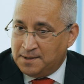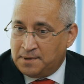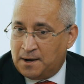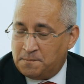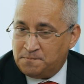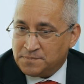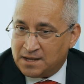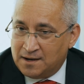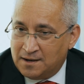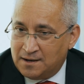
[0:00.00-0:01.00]
Now,
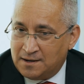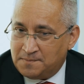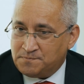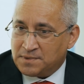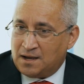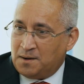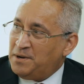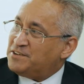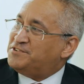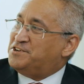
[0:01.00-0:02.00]
a
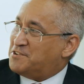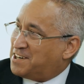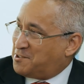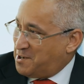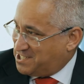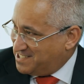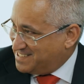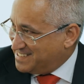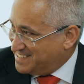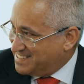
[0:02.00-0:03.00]
bit of a direct question,
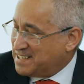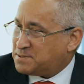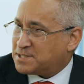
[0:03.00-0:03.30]
right?